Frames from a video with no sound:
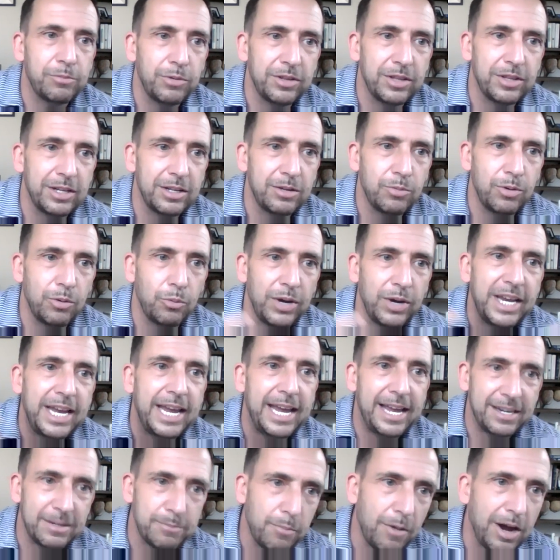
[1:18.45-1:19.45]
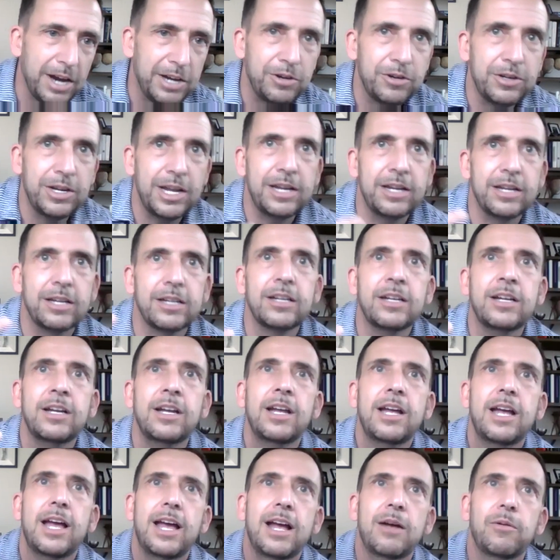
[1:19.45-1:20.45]
Where we can't mine your data,
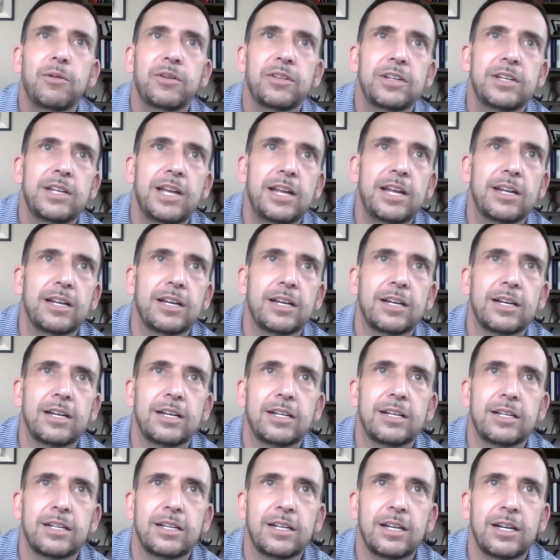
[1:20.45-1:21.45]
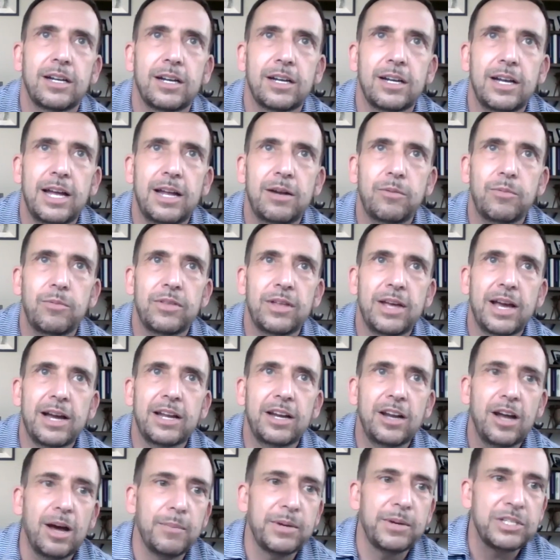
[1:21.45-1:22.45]
and where the data and where the
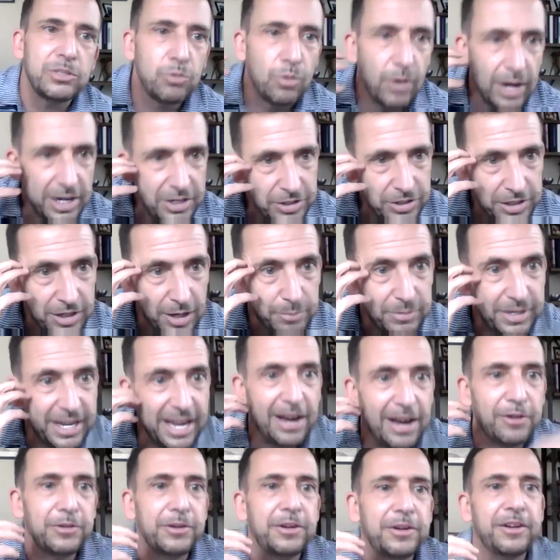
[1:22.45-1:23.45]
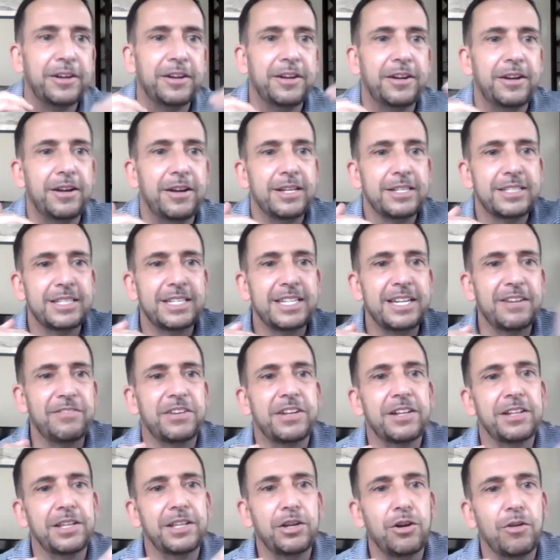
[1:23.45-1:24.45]
economics will actually come down
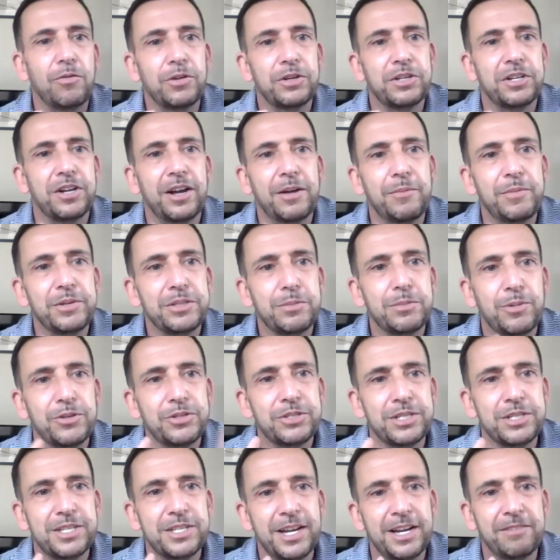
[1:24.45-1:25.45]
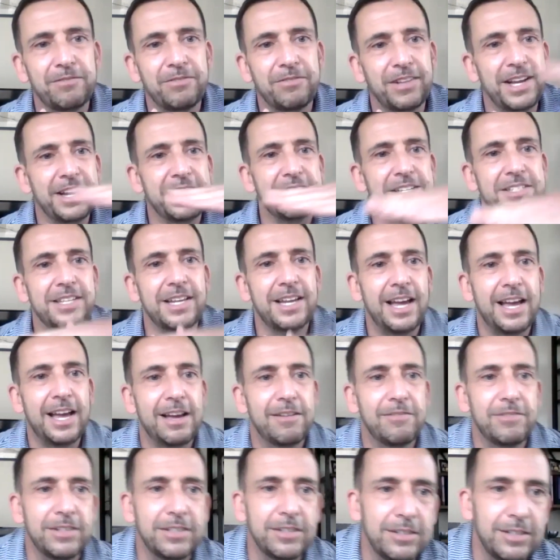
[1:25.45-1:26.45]
significantly over time, as opposed to staying flat as they
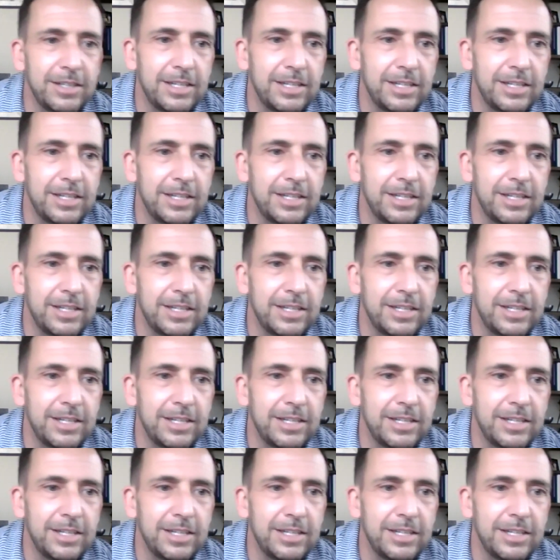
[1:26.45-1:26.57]
have in